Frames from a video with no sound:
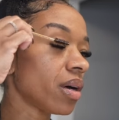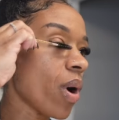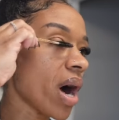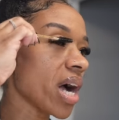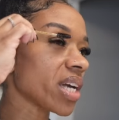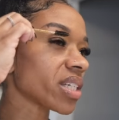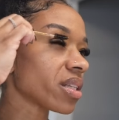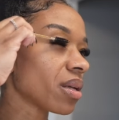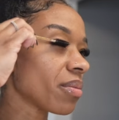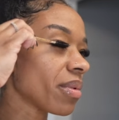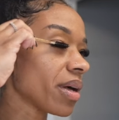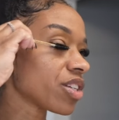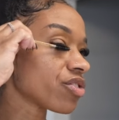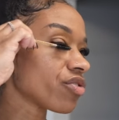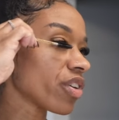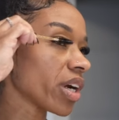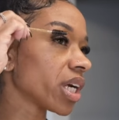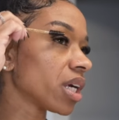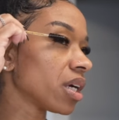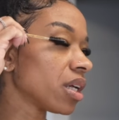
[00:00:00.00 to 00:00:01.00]
Wash them as
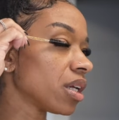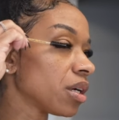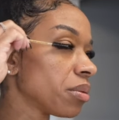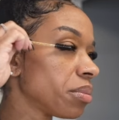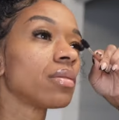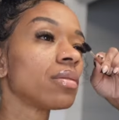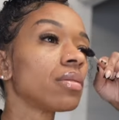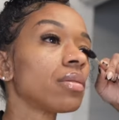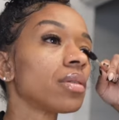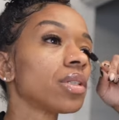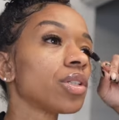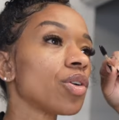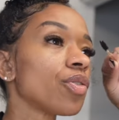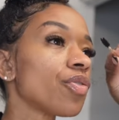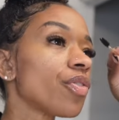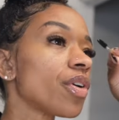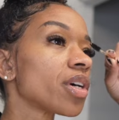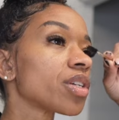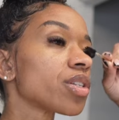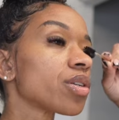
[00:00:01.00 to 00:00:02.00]
regular. So
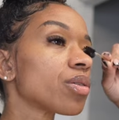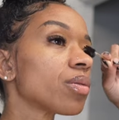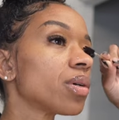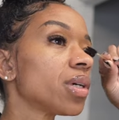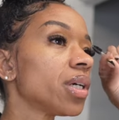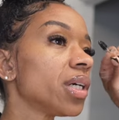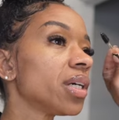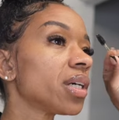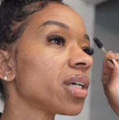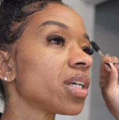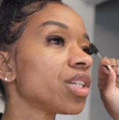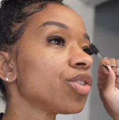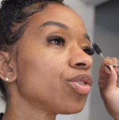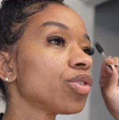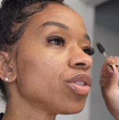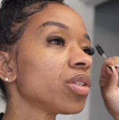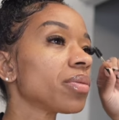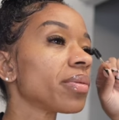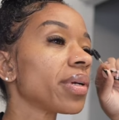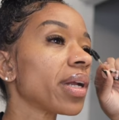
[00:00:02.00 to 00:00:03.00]
far so good because
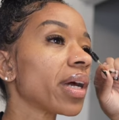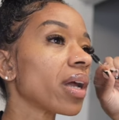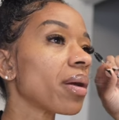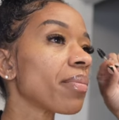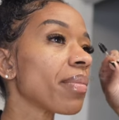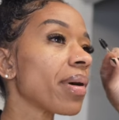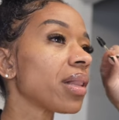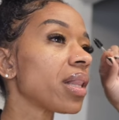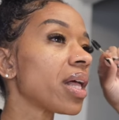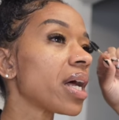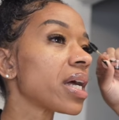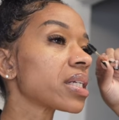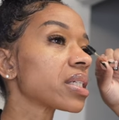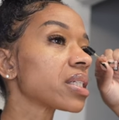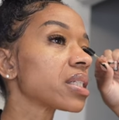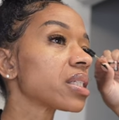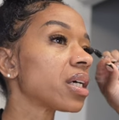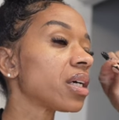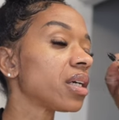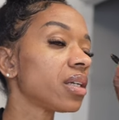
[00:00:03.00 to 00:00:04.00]
usually when I get my
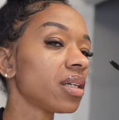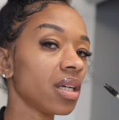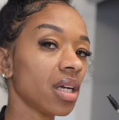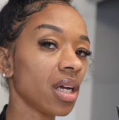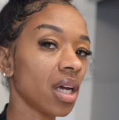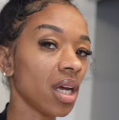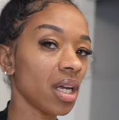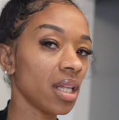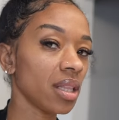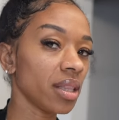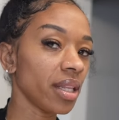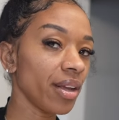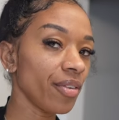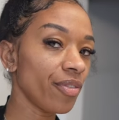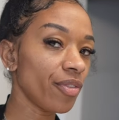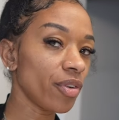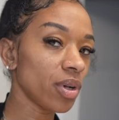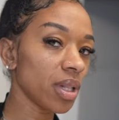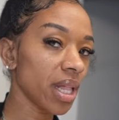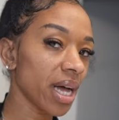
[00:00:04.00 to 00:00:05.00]
lashes done, they
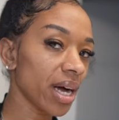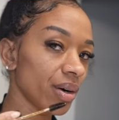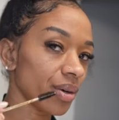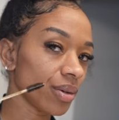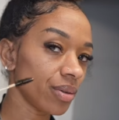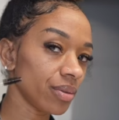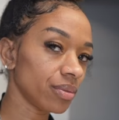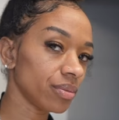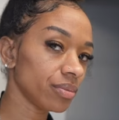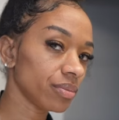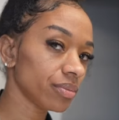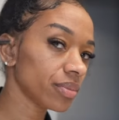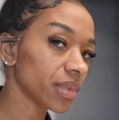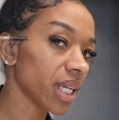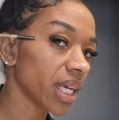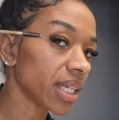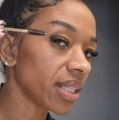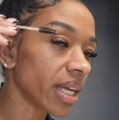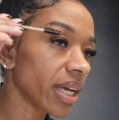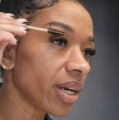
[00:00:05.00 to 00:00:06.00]
fall out.
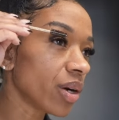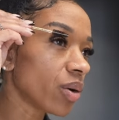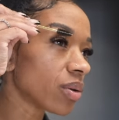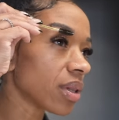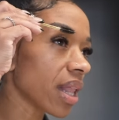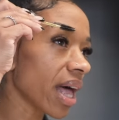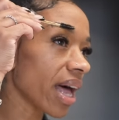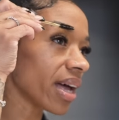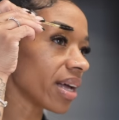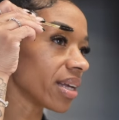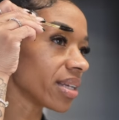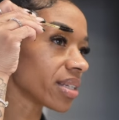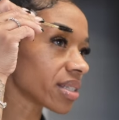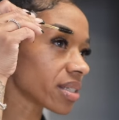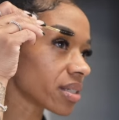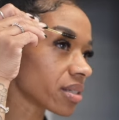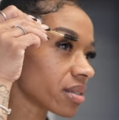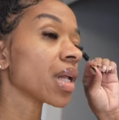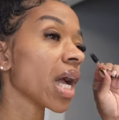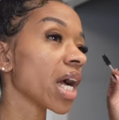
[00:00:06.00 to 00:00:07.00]
Like they don't
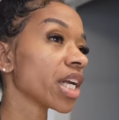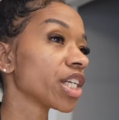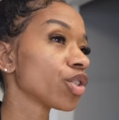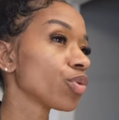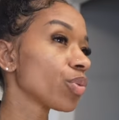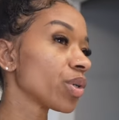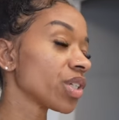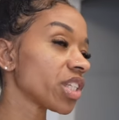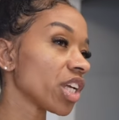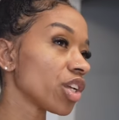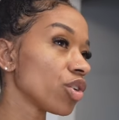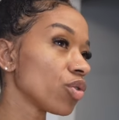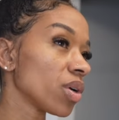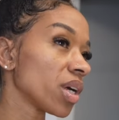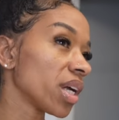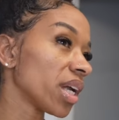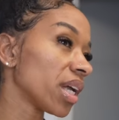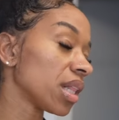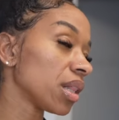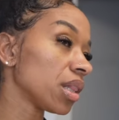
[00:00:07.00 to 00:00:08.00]
last. I just wish that you
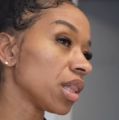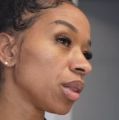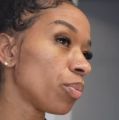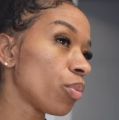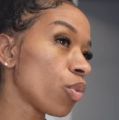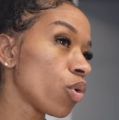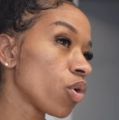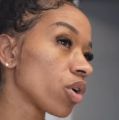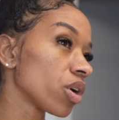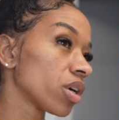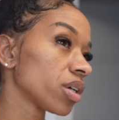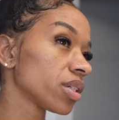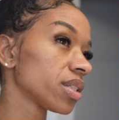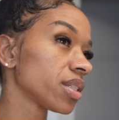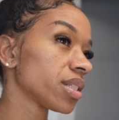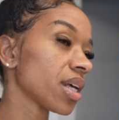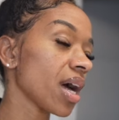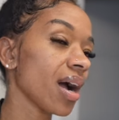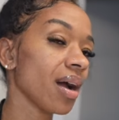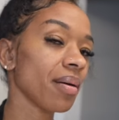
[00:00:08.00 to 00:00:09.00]
could get more
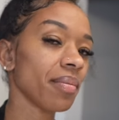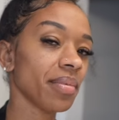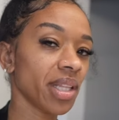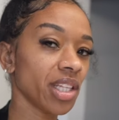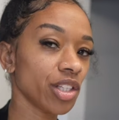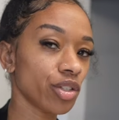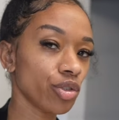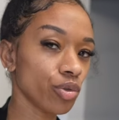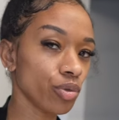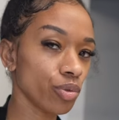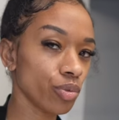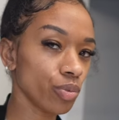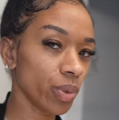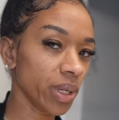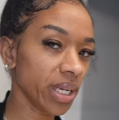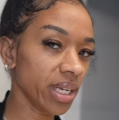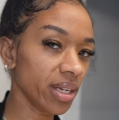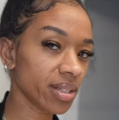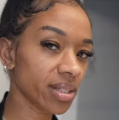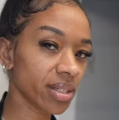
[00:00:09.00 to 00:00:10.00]
time than two
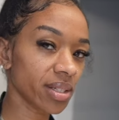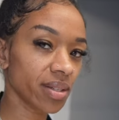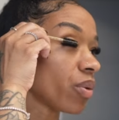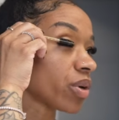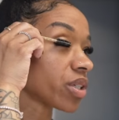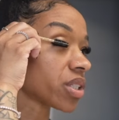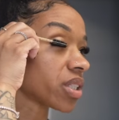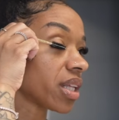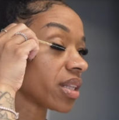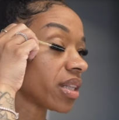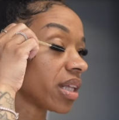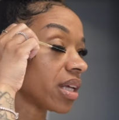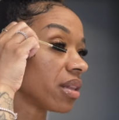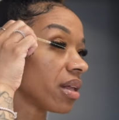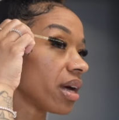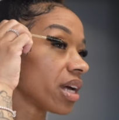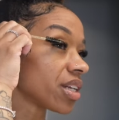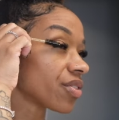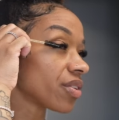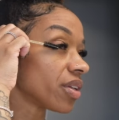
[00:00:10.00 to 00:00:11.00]
weeks. I wish that they
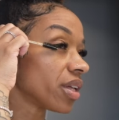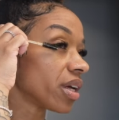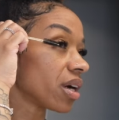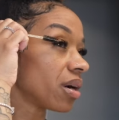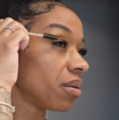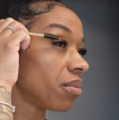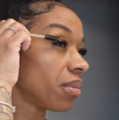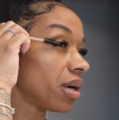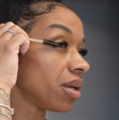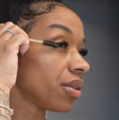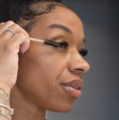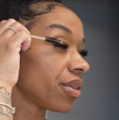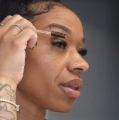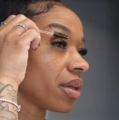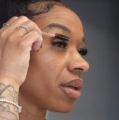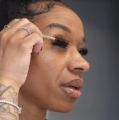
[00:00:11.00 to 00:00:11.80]
last for like a month.